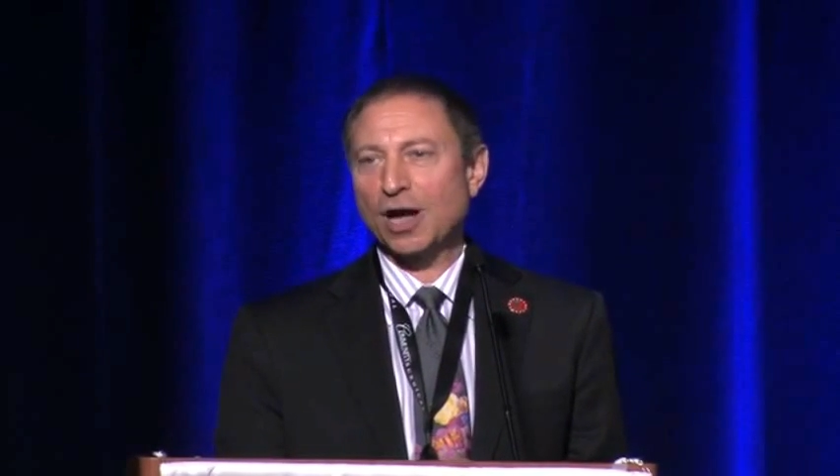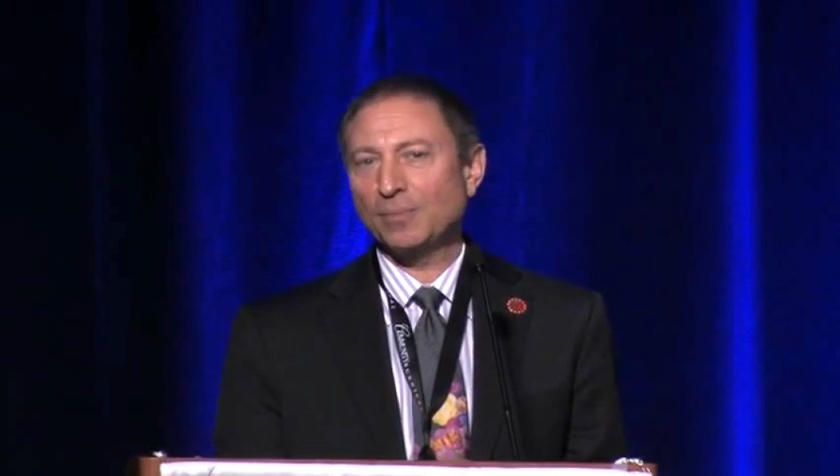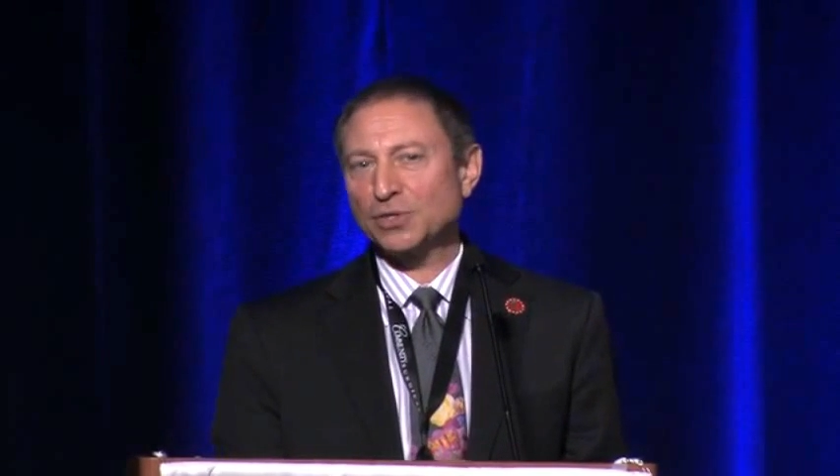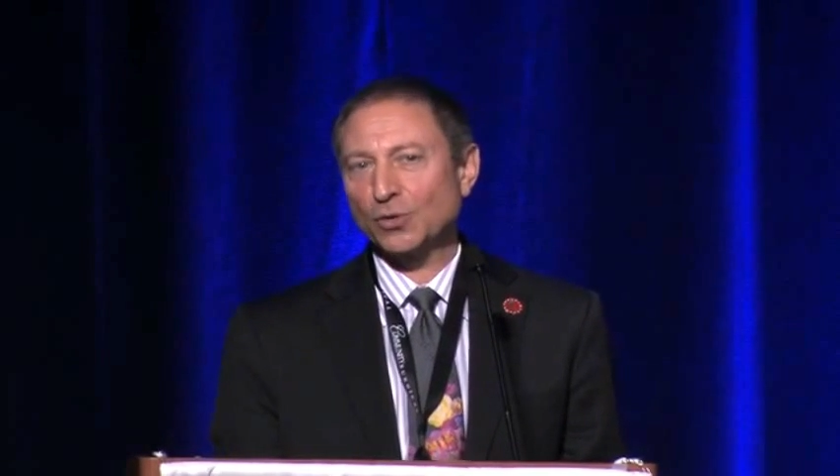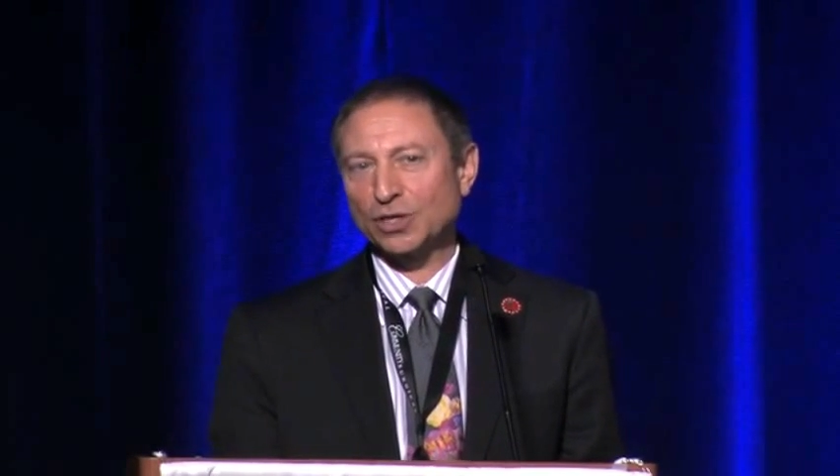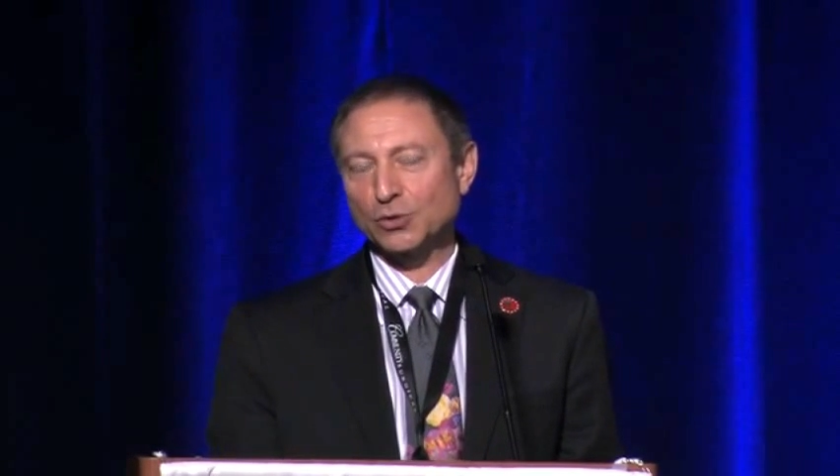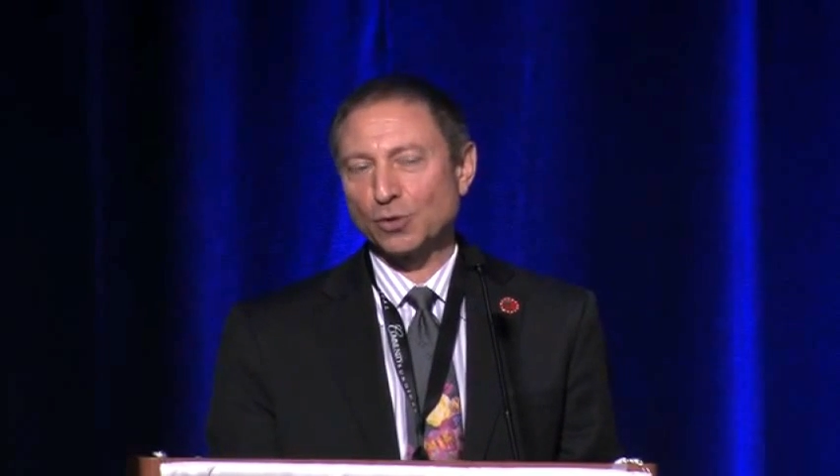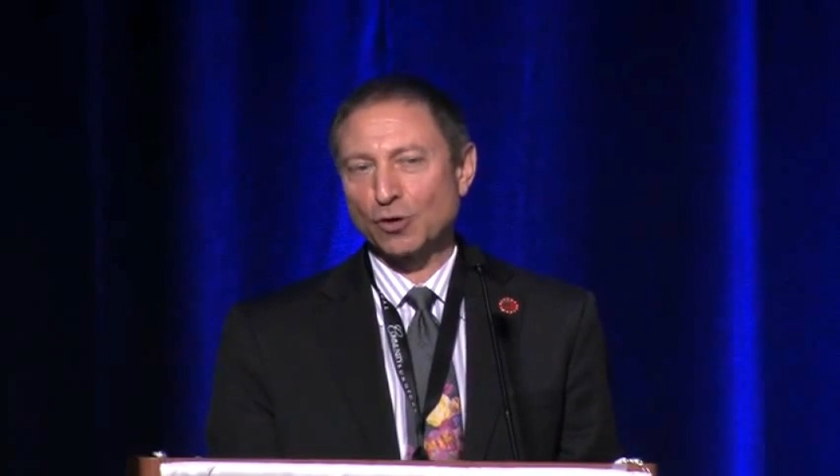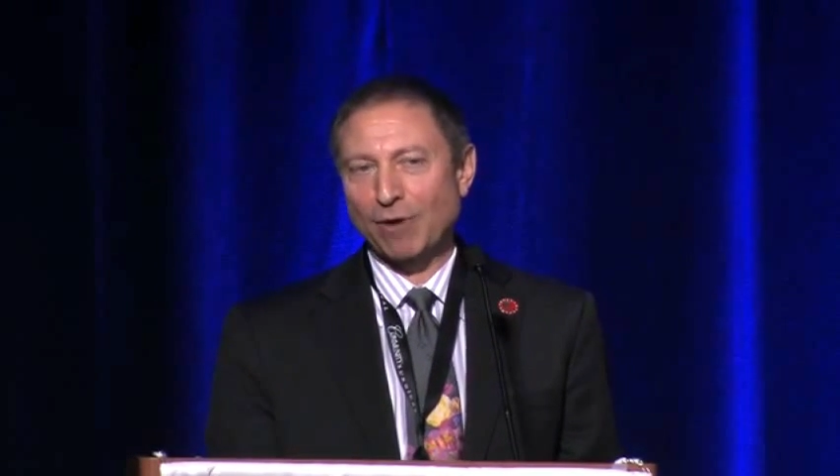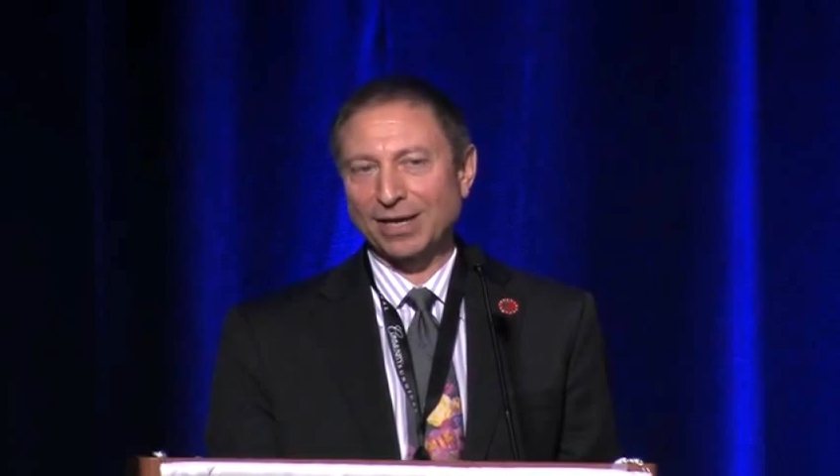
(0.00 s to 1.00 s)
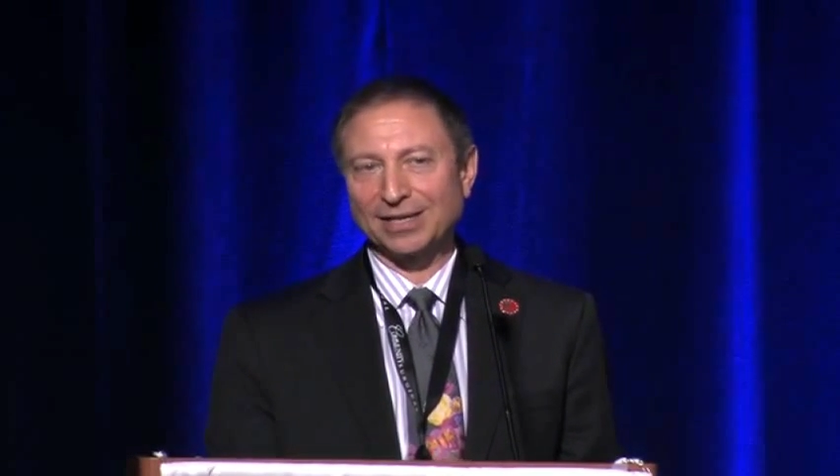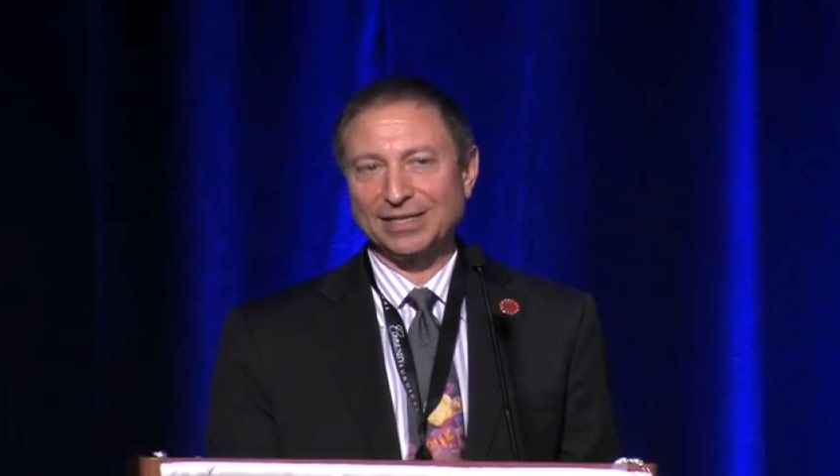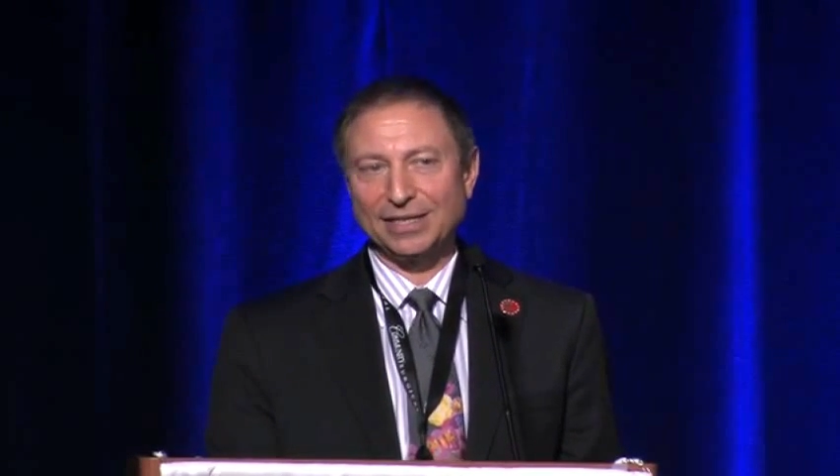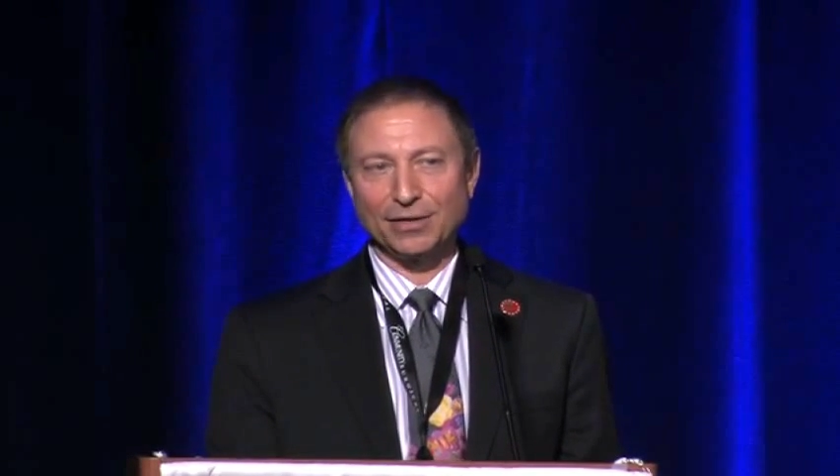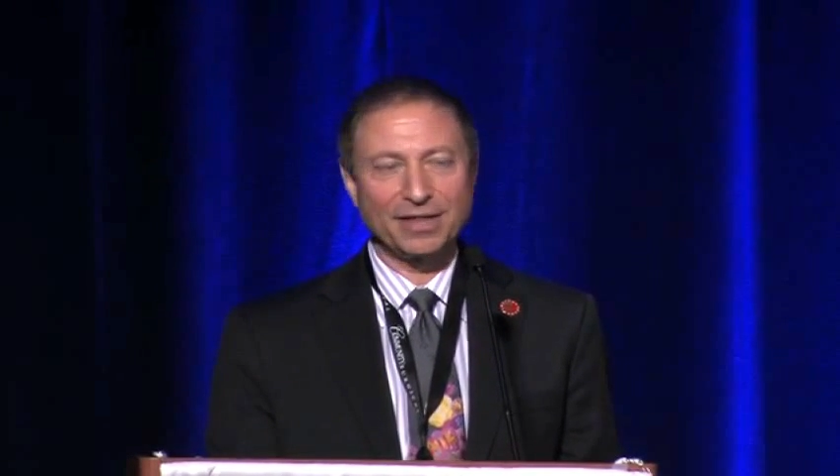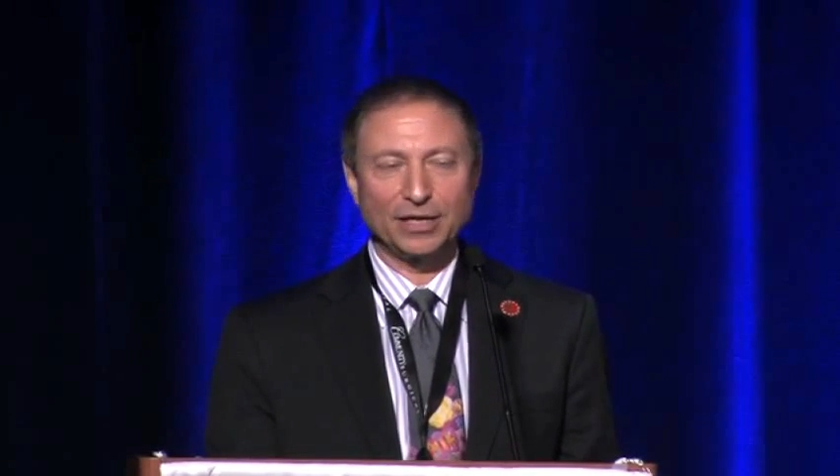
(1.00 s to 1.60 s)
come to us who are chronically ill,